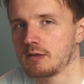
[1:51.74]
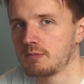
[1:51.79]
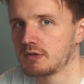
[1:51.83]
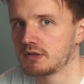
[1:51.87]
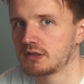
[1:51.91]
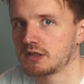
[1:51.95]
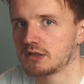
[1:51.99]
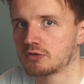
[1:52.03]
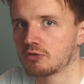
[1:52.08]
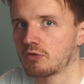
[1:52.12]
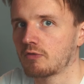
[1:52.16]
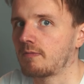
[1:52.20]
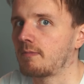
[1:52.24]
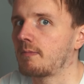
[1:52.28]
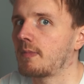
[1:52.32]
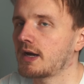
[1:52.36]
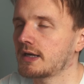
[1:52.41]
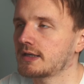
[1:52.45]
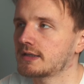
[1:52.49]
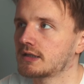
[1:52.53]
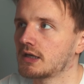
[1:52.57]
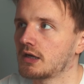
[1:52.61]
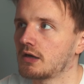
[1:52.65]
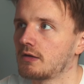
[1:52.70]
images of
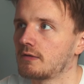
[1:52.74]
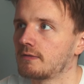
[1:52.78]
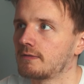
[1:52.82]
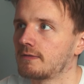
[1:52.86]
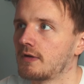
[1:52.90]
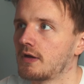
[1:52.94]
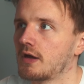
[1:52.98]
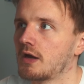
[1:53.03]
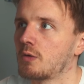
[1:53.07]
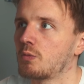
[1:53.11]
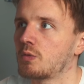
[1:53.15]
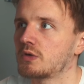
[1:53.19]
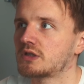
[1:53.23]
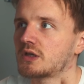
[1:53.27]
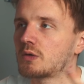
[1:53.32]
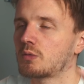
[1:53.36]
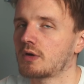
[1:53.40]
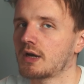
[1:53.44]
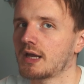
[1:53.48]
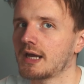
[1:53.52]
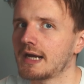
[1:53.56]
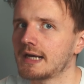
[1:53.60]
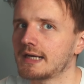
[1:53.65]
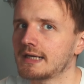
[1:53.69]
myself which I
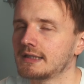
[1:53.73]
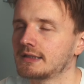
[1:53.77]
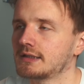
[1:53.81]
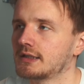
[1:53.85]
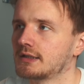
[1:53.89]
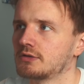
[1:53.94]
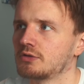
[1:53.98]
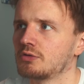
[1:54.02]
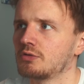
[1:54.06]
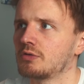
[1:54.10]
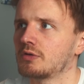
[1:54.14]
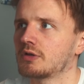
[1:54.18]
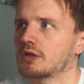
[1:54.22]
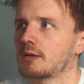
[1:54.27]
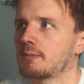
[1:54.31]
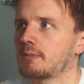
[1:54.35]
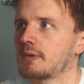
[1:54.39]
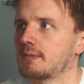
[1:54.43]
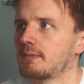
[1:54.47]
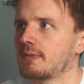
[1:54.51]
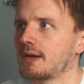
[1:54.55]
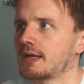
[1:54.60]
want to edit to look a bit